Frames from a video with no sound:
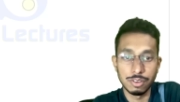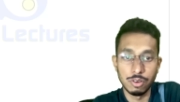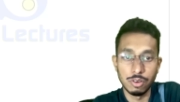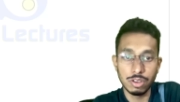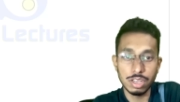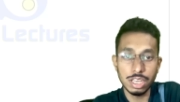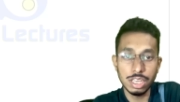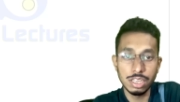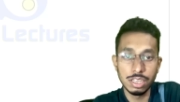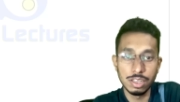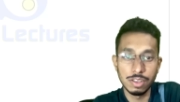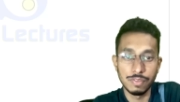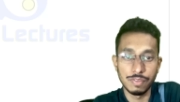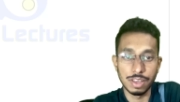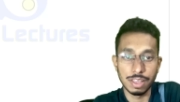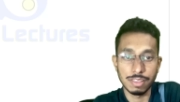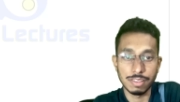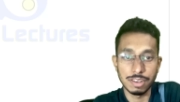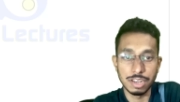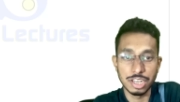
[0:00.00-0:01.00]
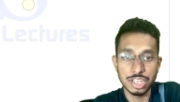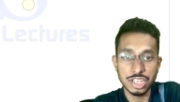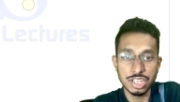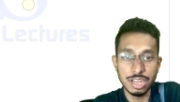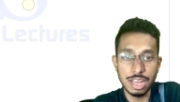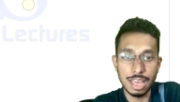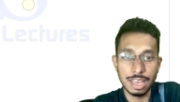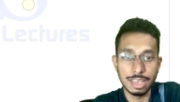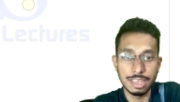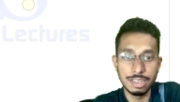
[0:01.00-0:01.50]
Okay,
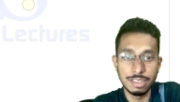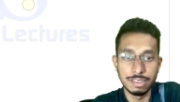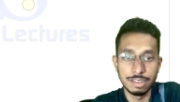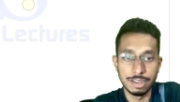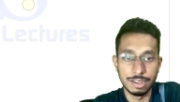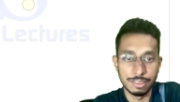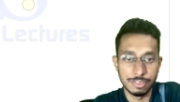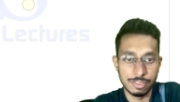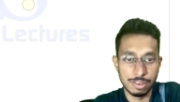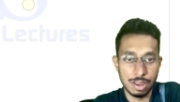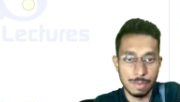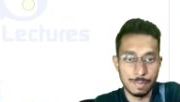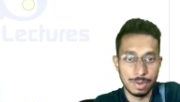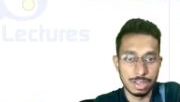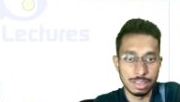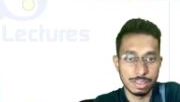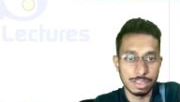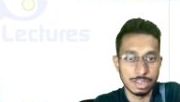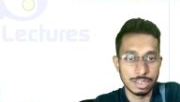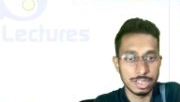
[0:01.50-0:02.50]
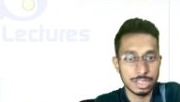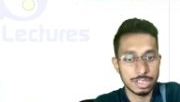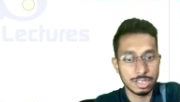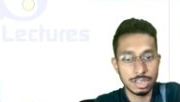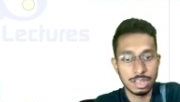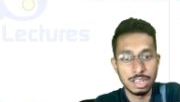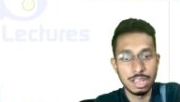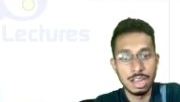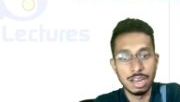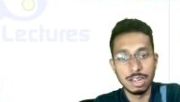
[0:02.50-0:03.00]
vaccination again Neisseria meningitis.
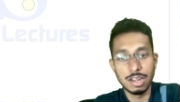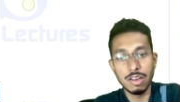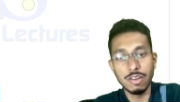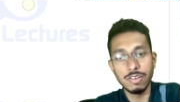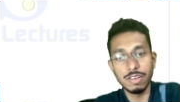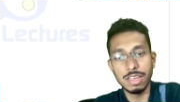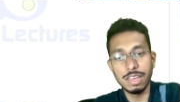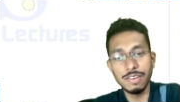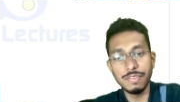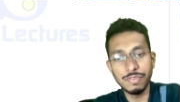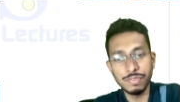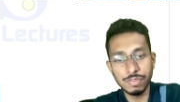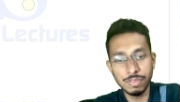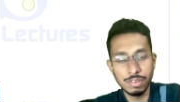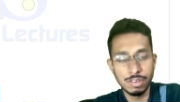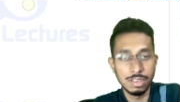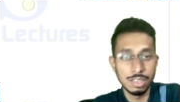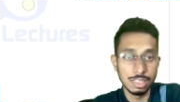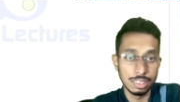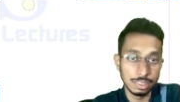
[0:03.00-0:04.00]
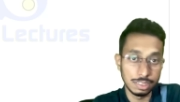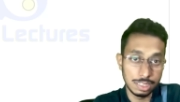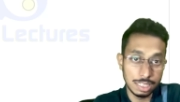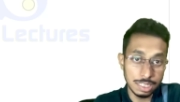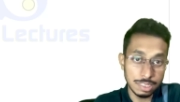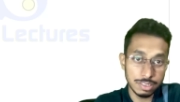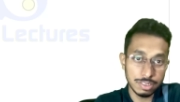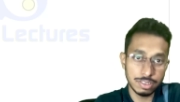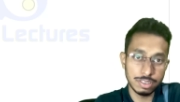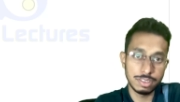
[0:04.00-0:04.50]
Now, if
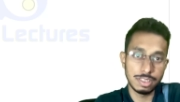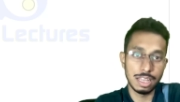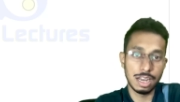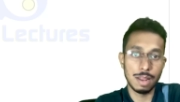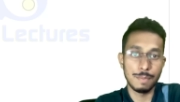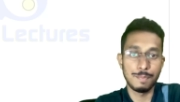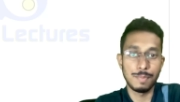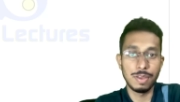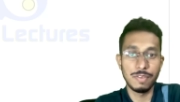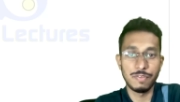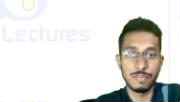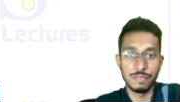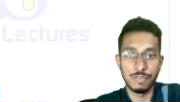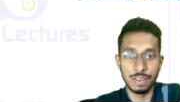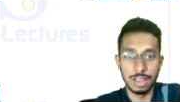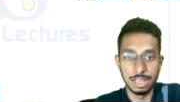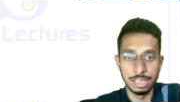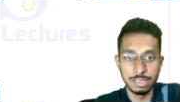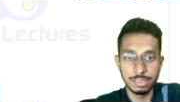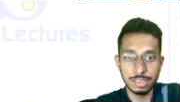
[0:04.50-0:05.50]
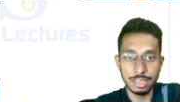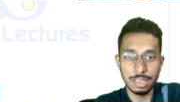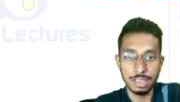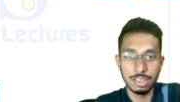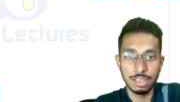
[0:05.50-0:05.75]
this therapy fails